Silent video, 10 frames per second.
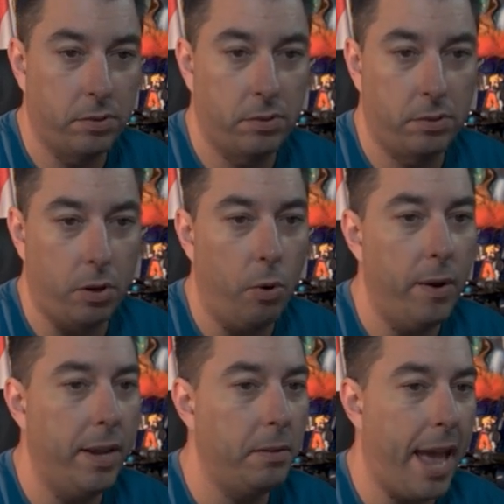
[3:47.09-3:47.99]
So
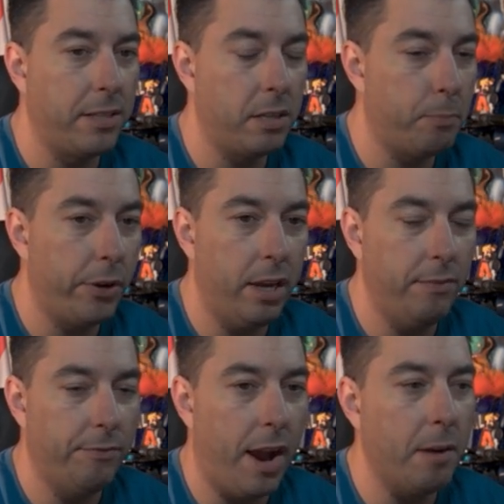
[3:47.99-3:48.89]
it has a pretty
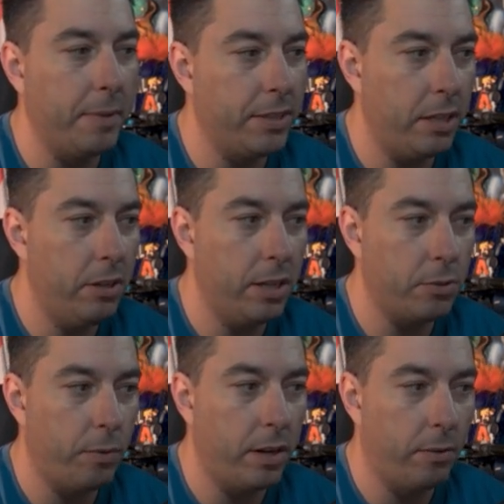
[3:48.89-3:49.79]
environment that you get to
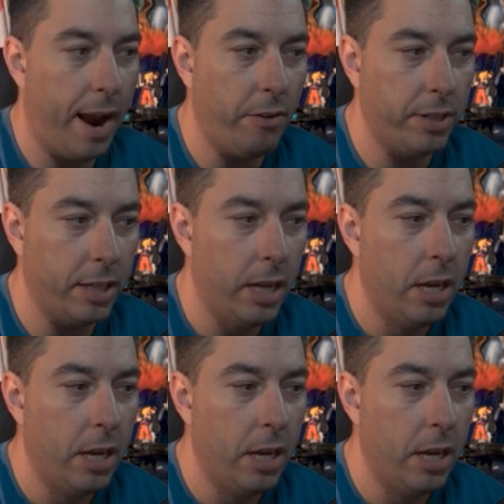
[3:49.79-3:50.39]
run around in.